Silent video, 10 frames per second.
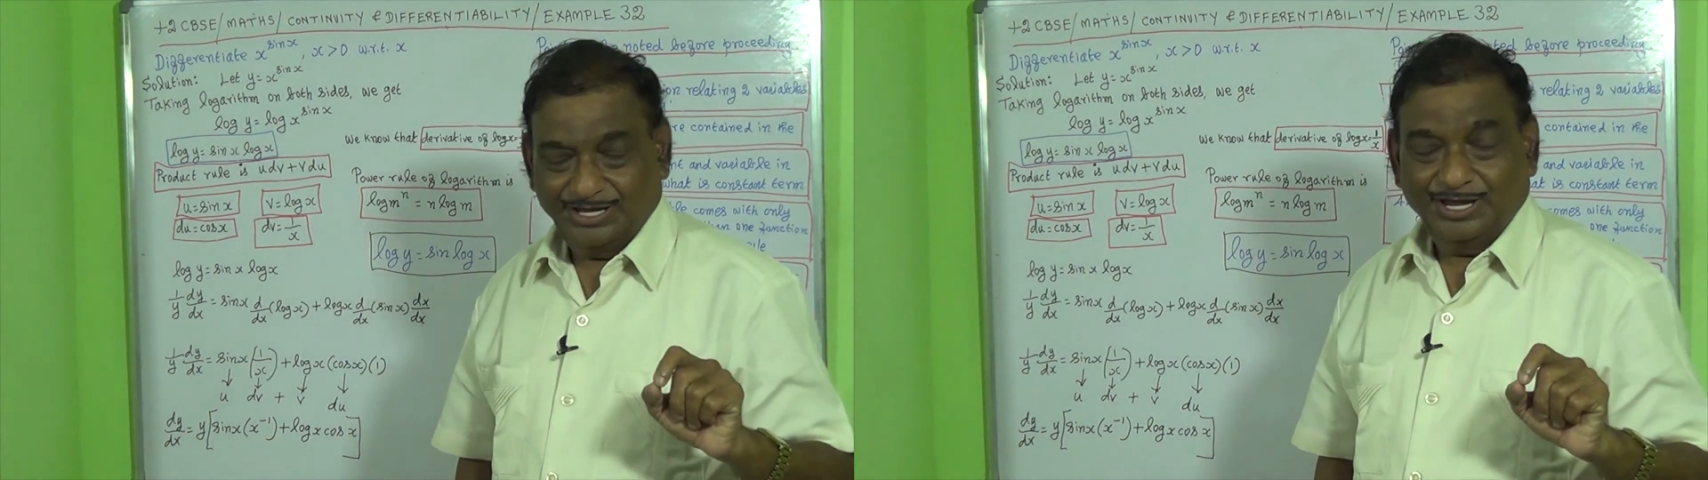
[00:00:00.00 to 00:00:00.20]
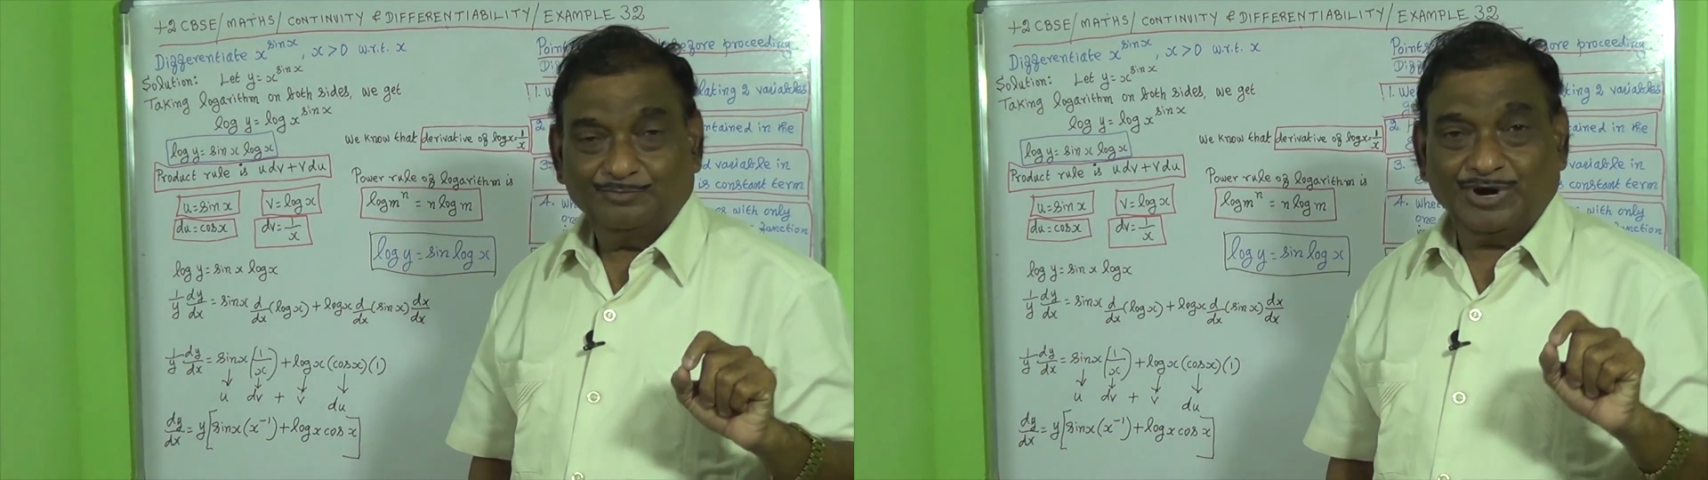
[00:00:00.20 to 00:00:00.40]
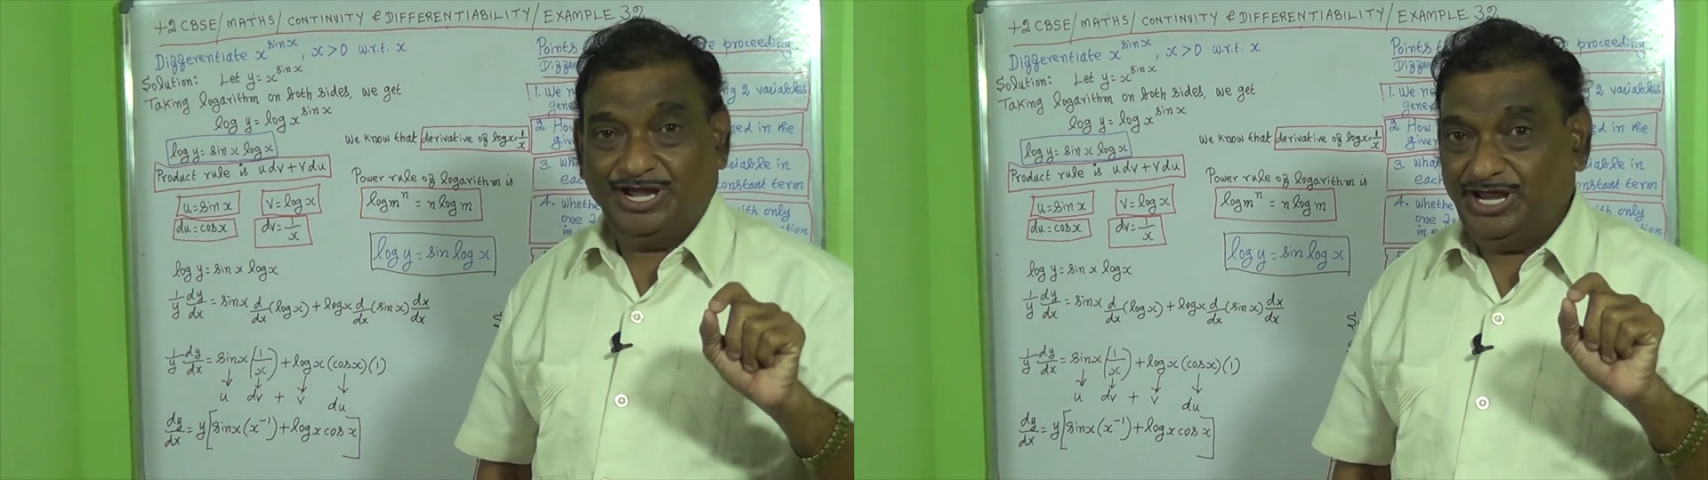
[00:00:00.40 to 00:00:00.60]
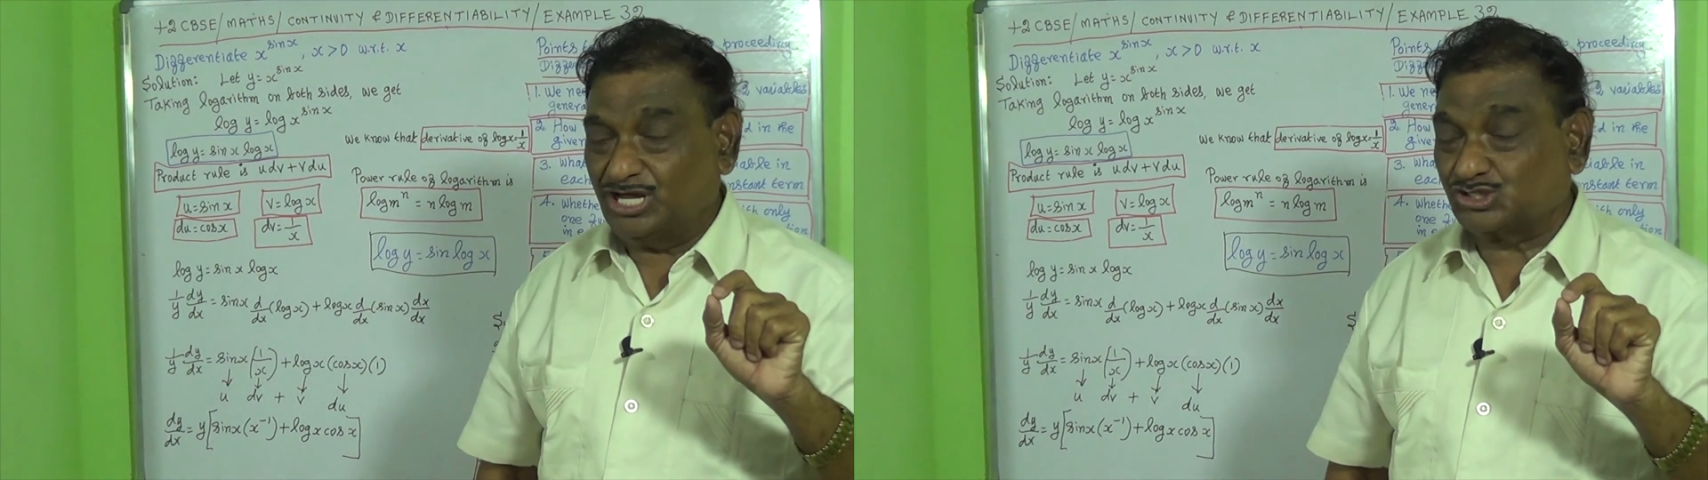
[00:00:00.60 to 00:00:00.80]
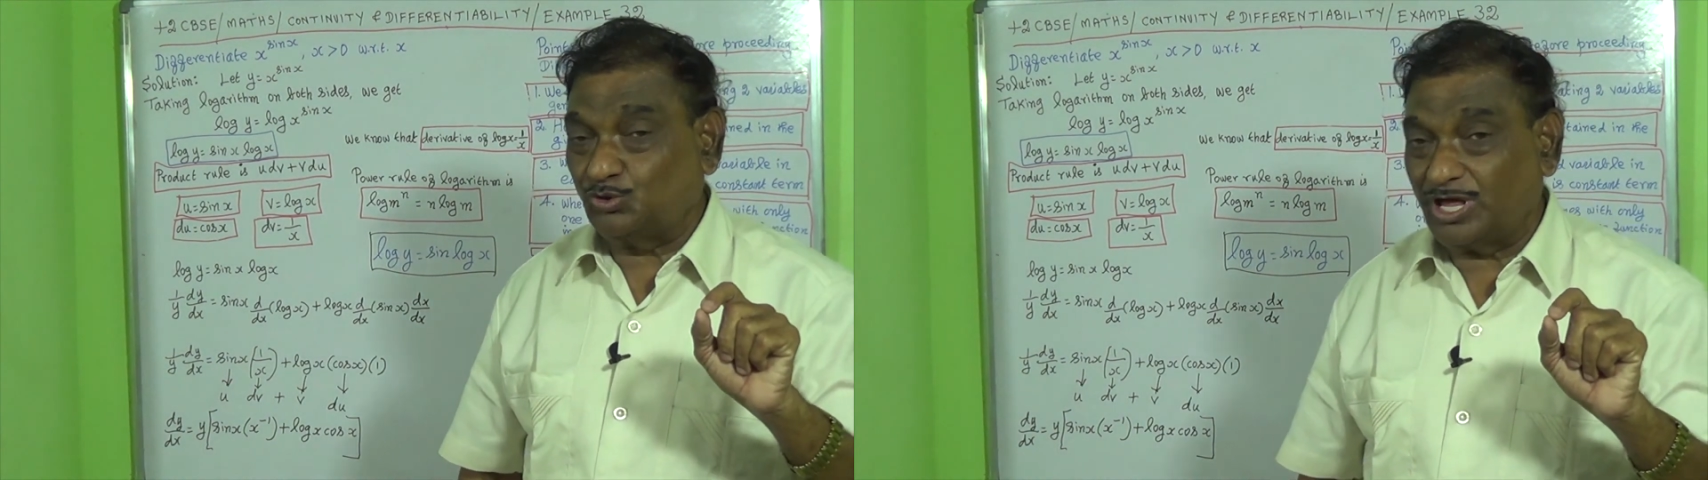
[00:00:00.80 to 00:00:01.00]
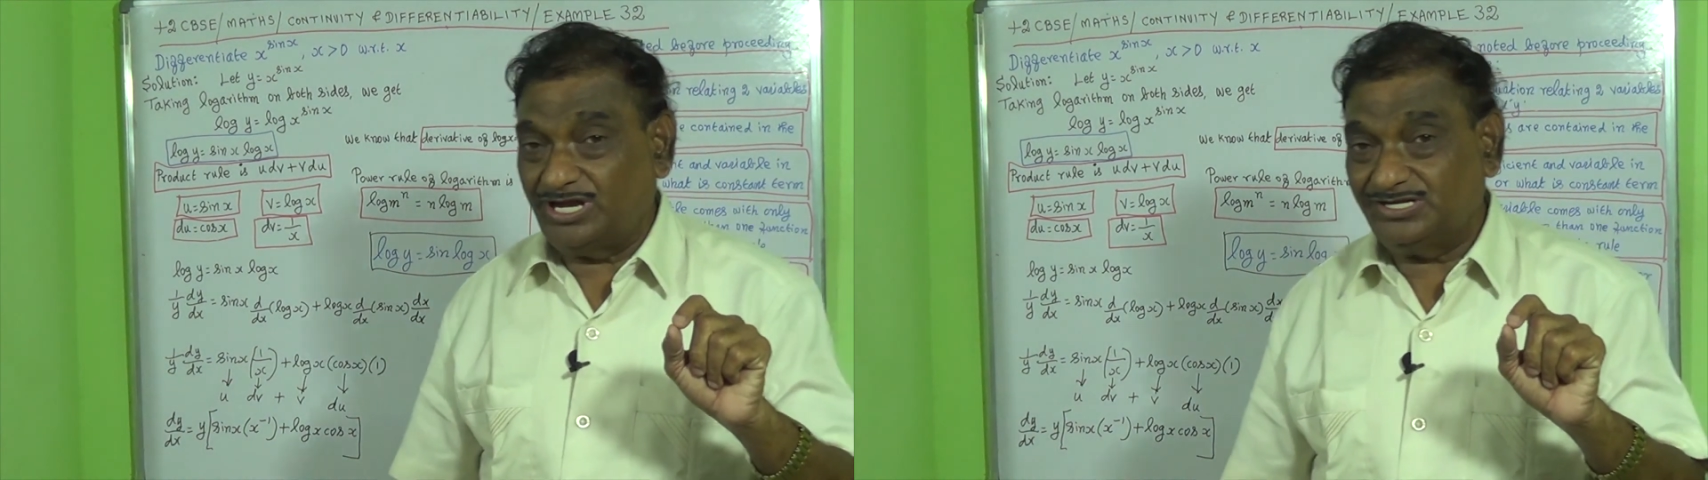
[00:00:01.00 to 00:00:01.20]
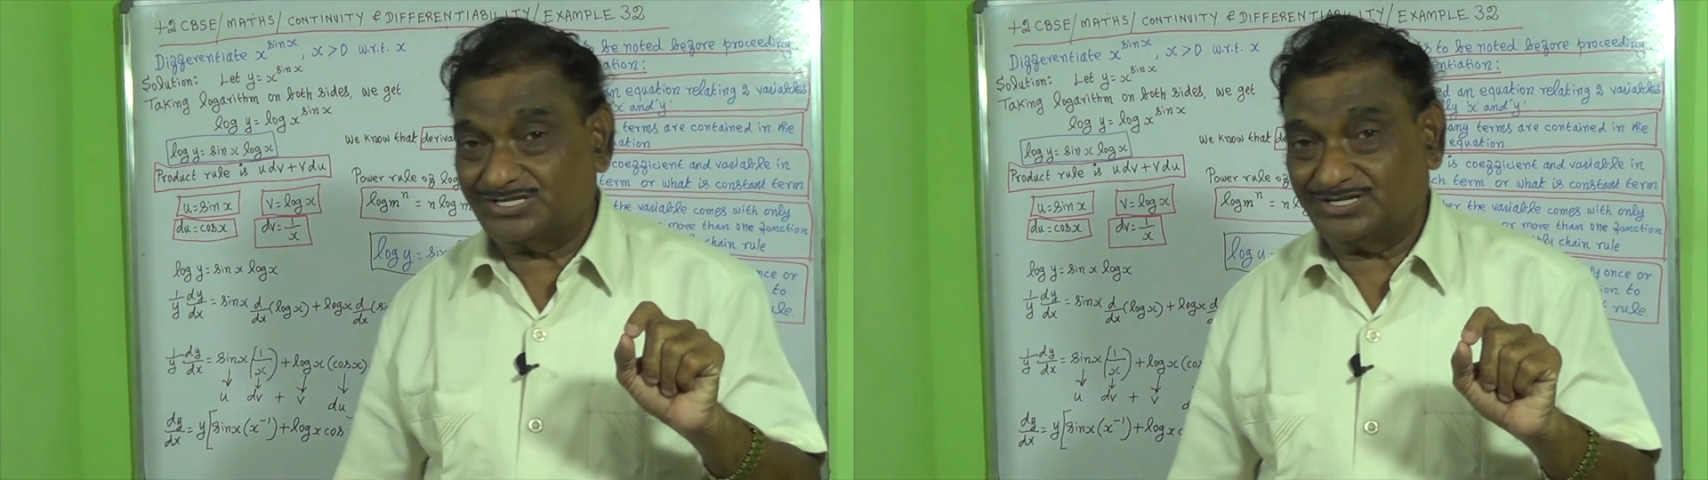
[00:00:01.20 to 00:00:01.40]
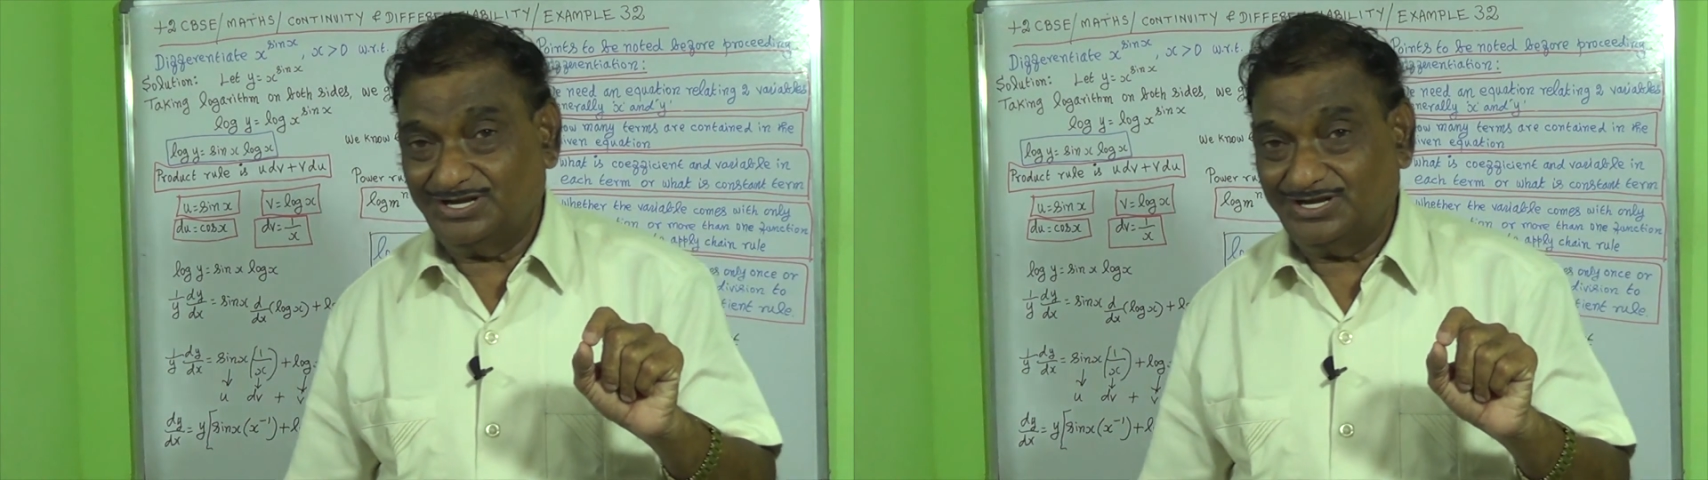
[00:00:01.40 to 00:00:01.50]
My dear students,